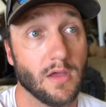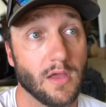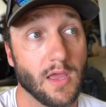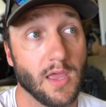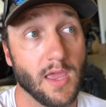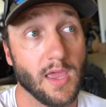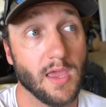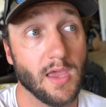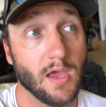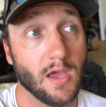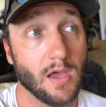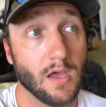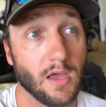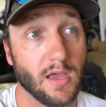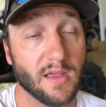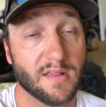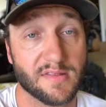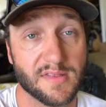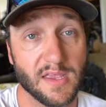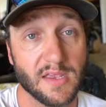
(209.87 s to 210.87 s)
a
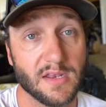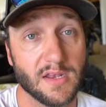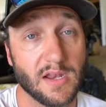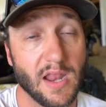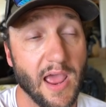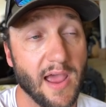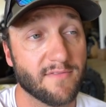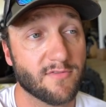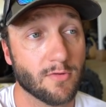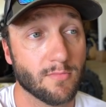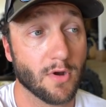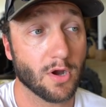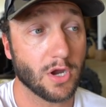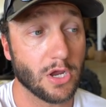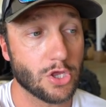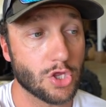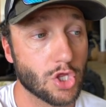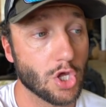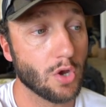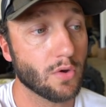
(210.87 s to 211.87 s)
extended
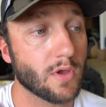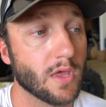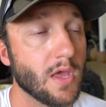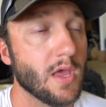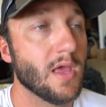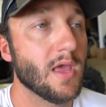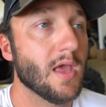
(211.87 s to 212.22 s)
aftermarket choke,